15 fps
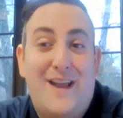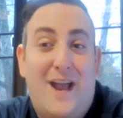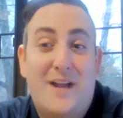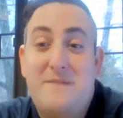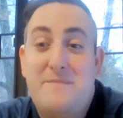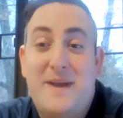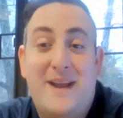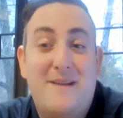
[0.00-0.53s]

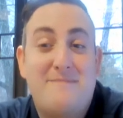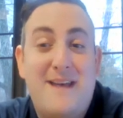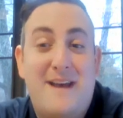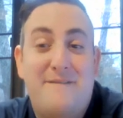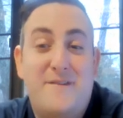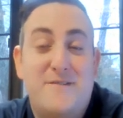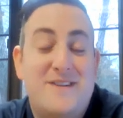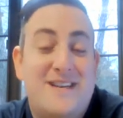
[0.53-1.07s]
kind of pick up
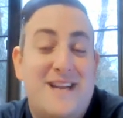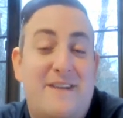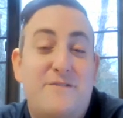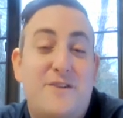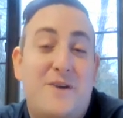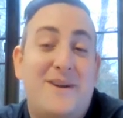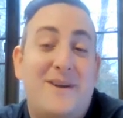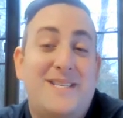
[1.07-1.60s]
that phone and have
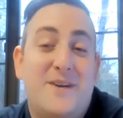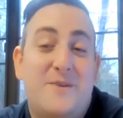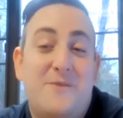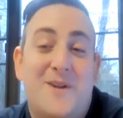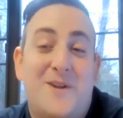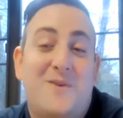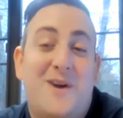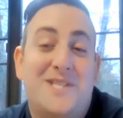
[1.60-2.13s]
no idea
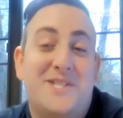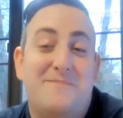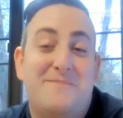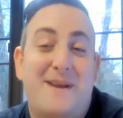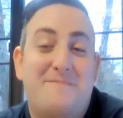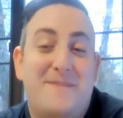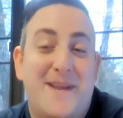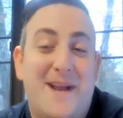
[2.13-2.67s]
what question
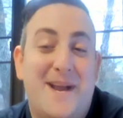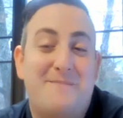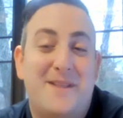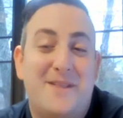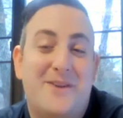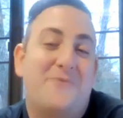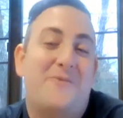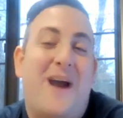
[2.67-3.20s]
might be
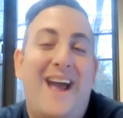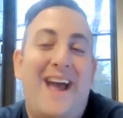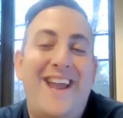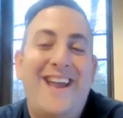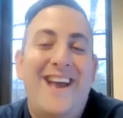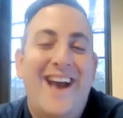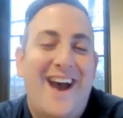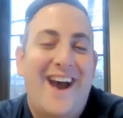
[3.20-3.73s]
coming their
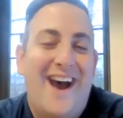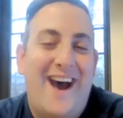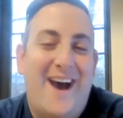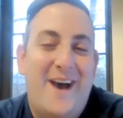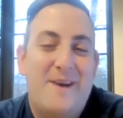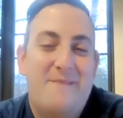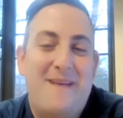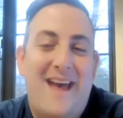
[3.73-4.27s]
way.
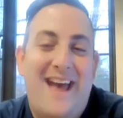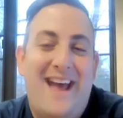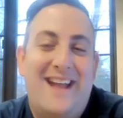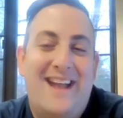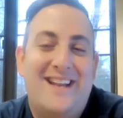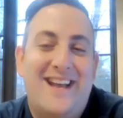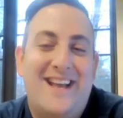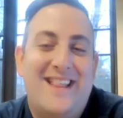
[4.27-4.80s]

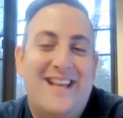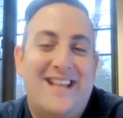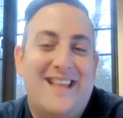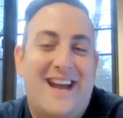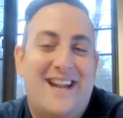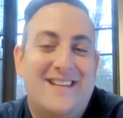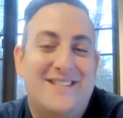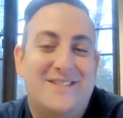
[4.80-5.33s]
And I think
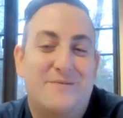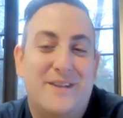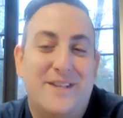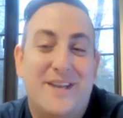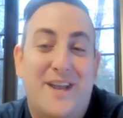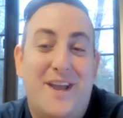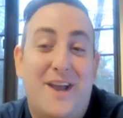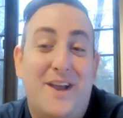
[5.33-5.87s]
that is
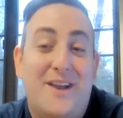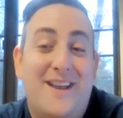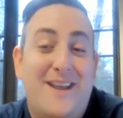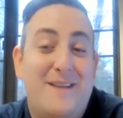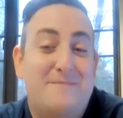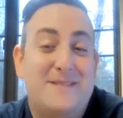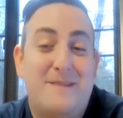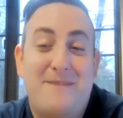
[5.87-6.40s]
really
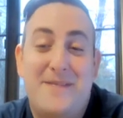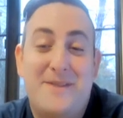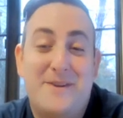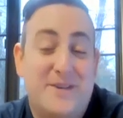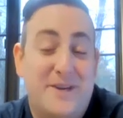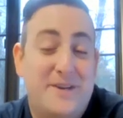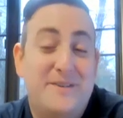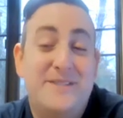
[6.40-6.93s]
keeps them on their
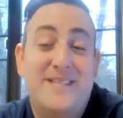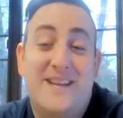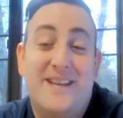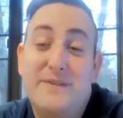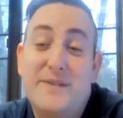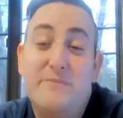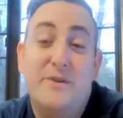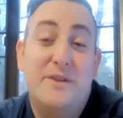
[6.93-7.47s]
toes and
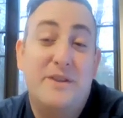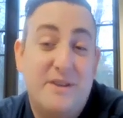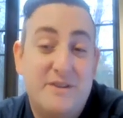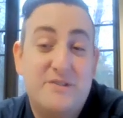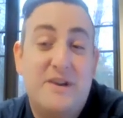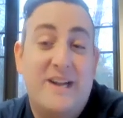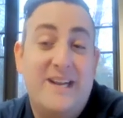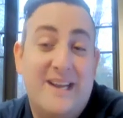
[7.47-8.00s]
gives them really good
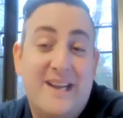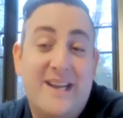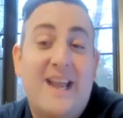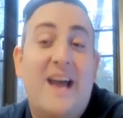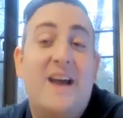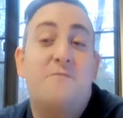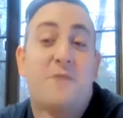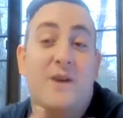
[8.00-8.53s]
training
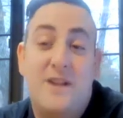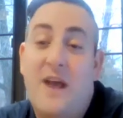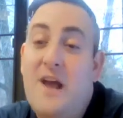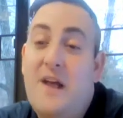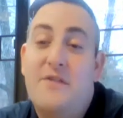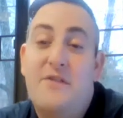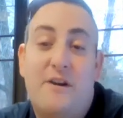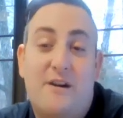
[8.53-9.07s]
again when
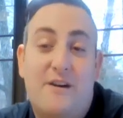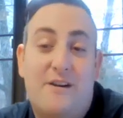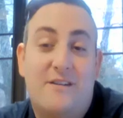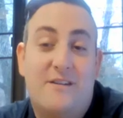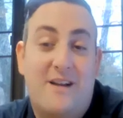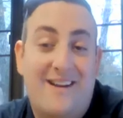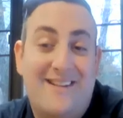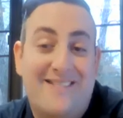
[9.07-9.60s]

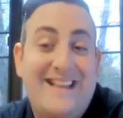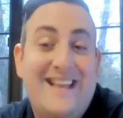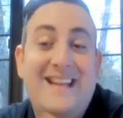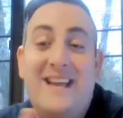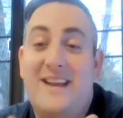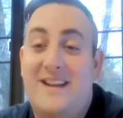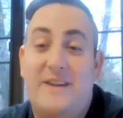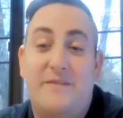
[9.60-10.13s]
they're
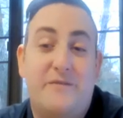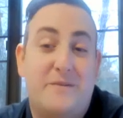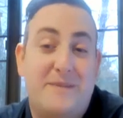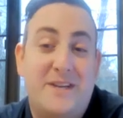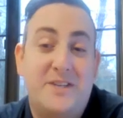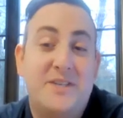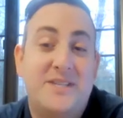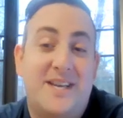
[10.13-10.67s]
leading an
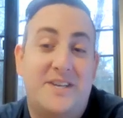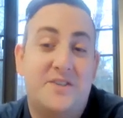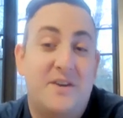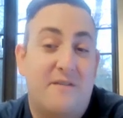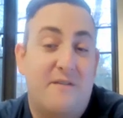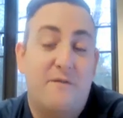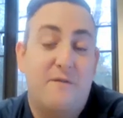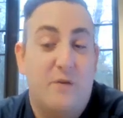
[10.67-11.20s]
information
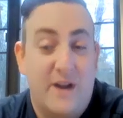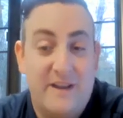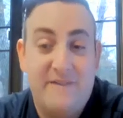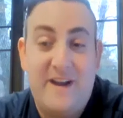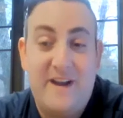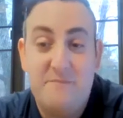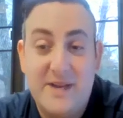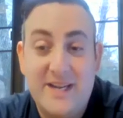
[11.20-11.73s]
session for
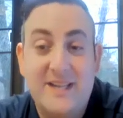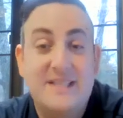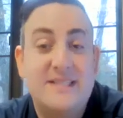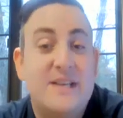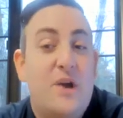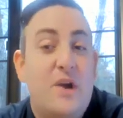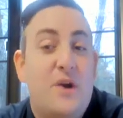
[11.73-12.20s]
45 minutes